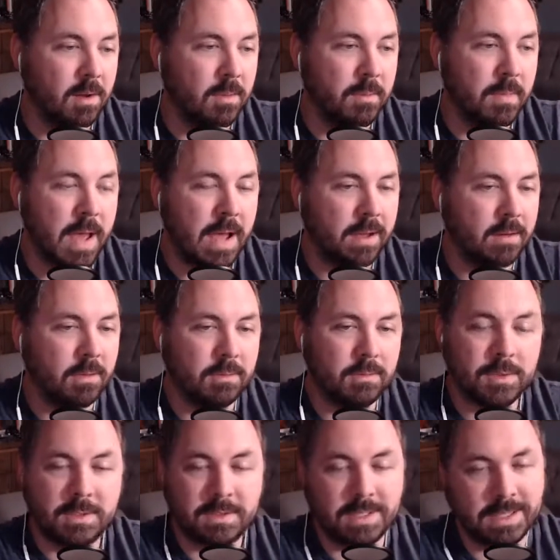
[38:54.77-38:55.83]
Mac
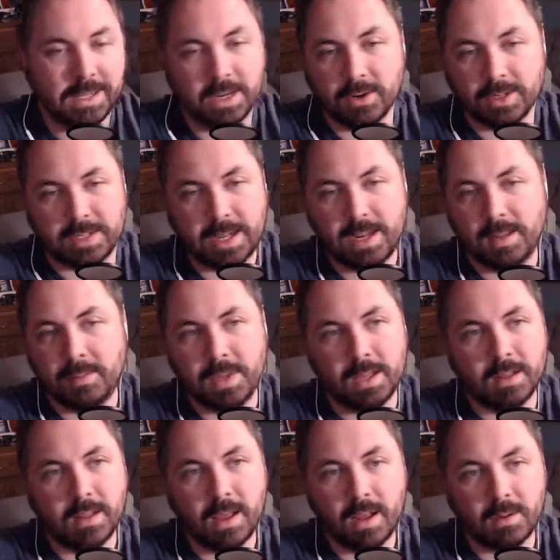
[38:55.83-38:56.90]
was irritating me
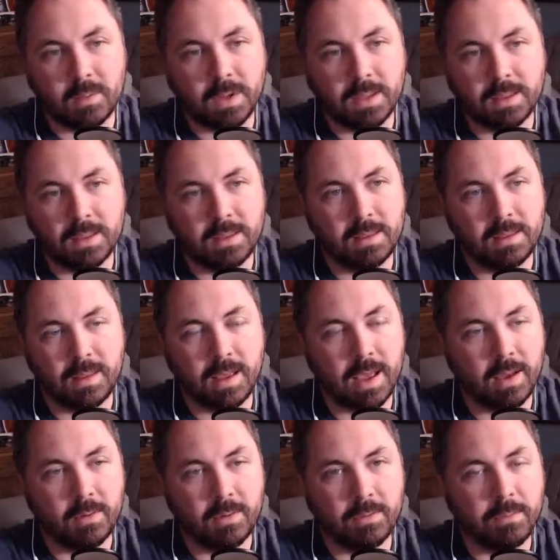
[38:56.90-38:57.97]
a lot with
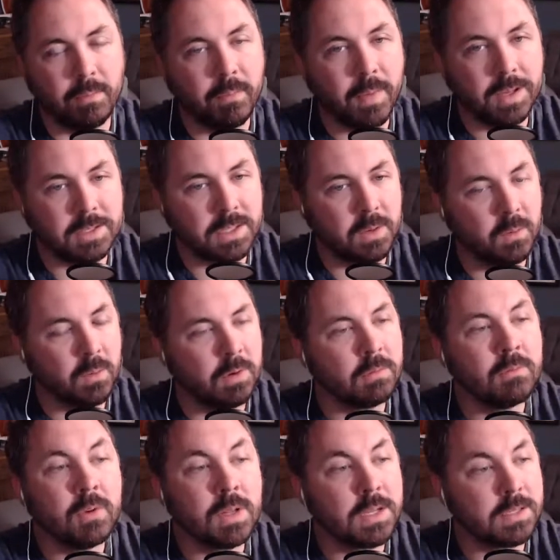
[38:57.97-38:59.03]
how much they weren't
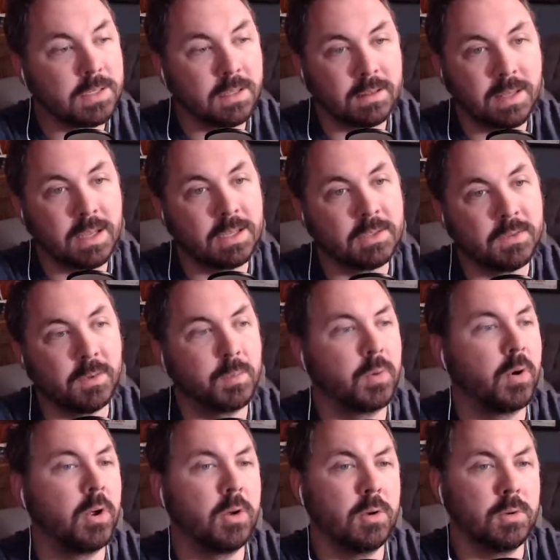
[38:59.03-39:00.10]
releasing things for
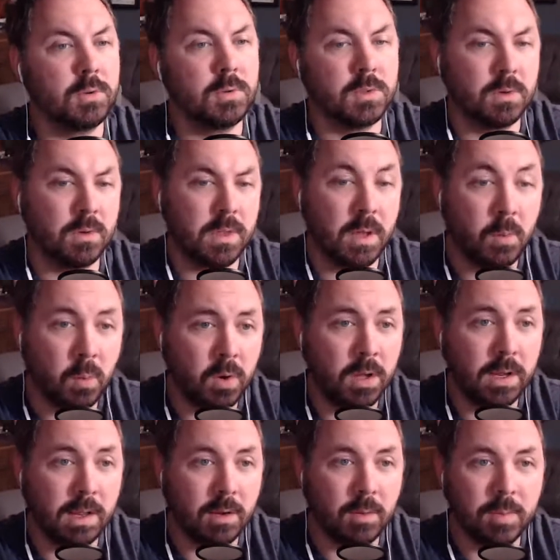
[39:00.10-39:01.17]
pros, or they
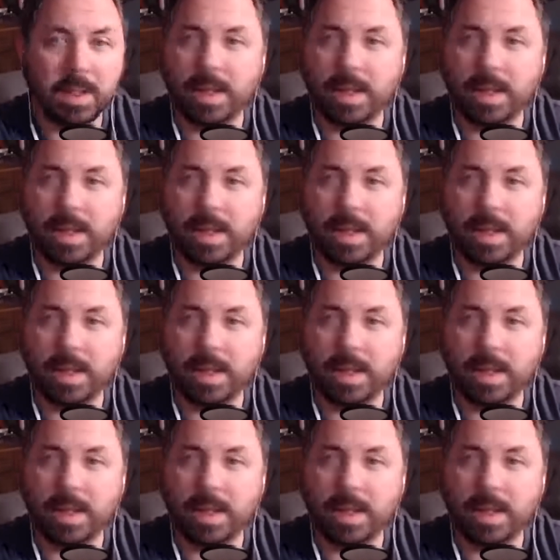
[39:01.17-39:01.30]
would, and they would be